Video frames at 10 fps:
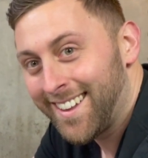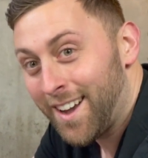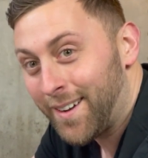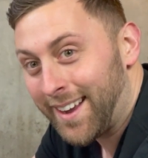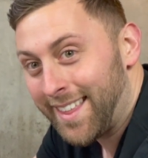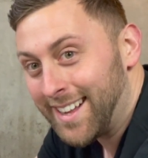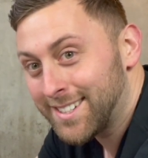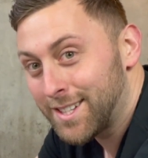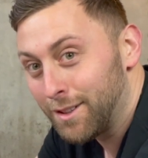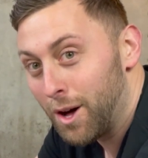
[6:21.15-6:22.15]
okay,
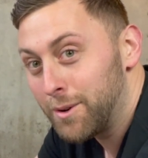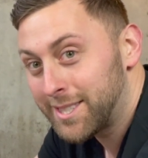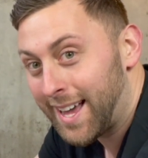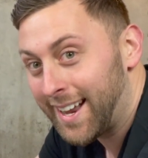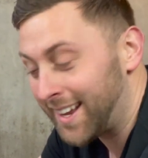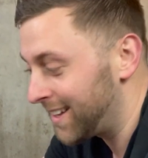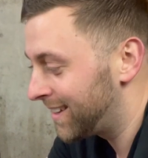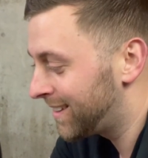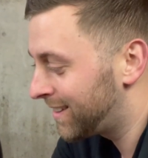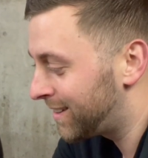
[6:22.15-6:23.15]
that's the low setting,
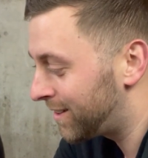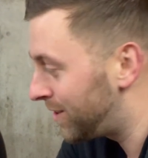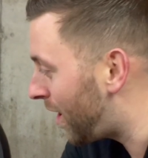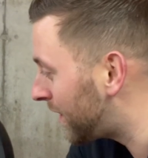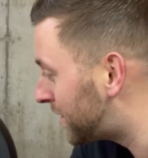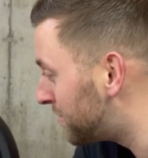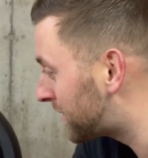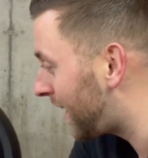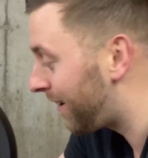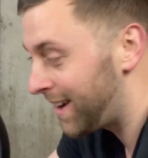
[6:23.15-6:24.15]
not too
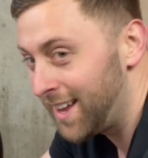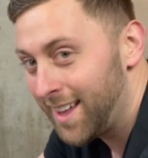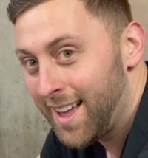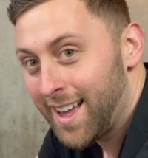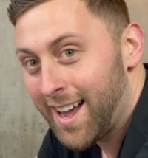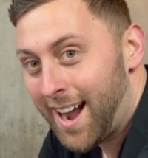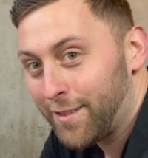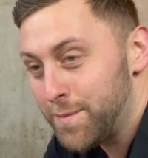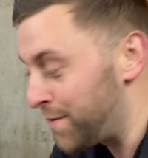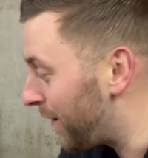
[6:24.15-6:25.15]
scary. I
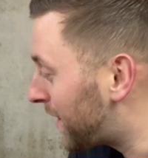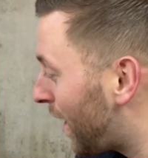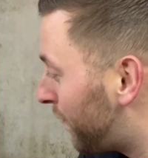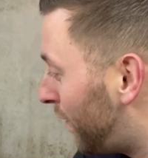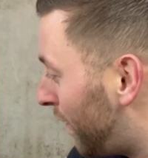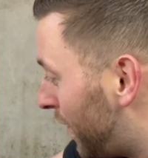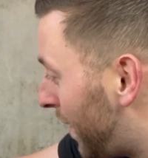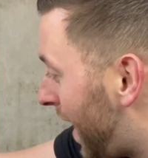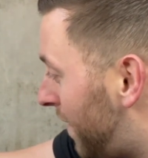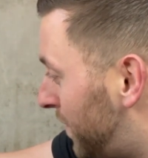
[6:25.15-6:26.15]
have to be very careful, although
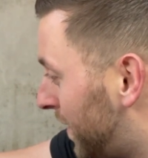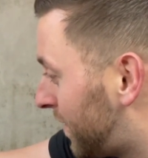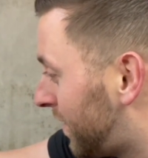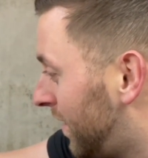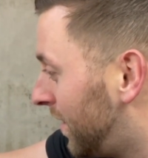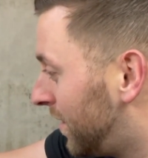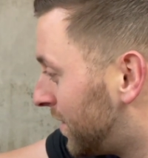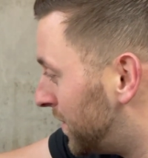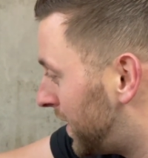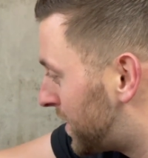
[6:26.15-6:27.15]
I have this
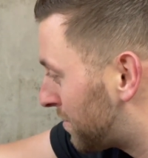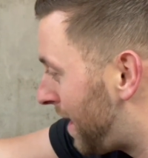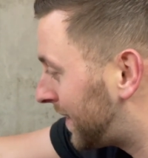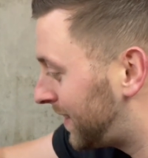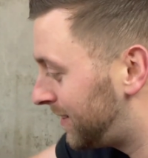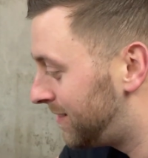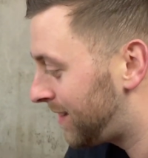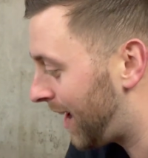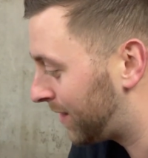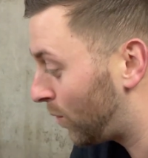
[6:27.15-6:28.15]
unit directed
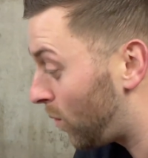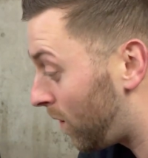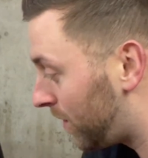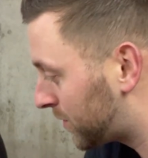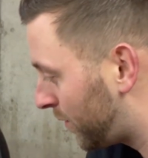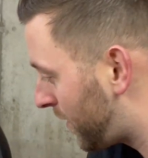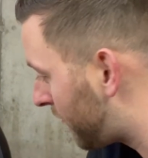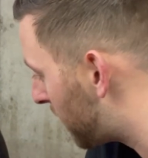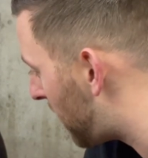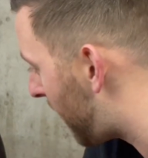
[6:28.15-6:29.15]
at the wall, so if it
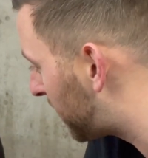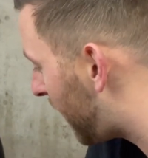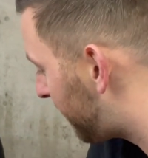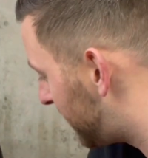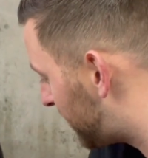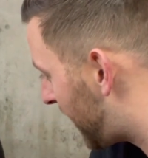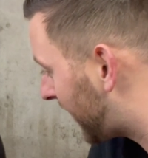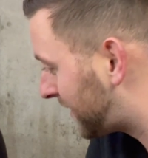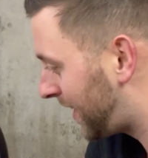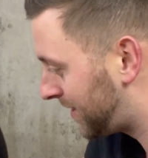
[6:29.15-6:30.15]
ever popped off these
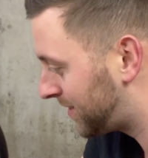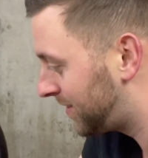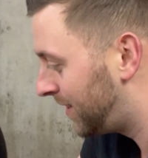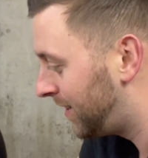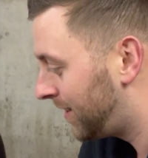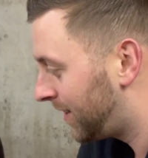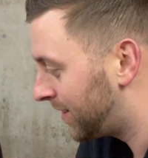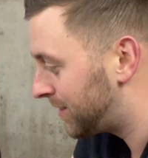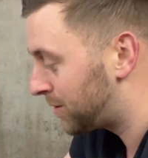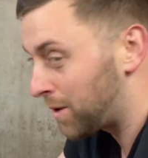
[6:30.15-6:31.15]
jack stands, at
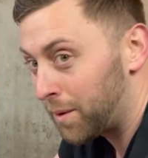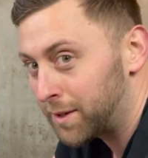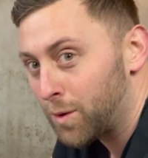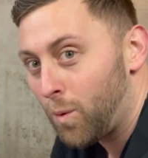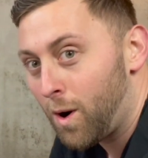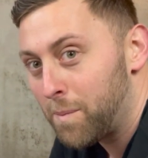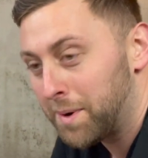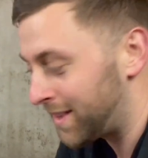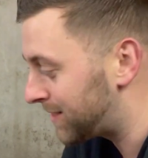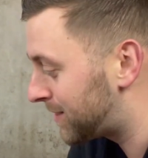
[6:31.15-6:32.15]
least it would go into the wall.
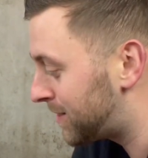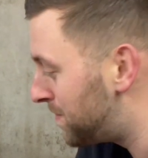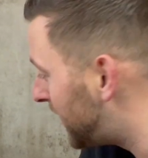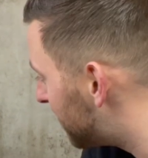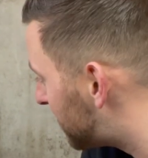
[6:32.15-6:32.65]
But this is the medium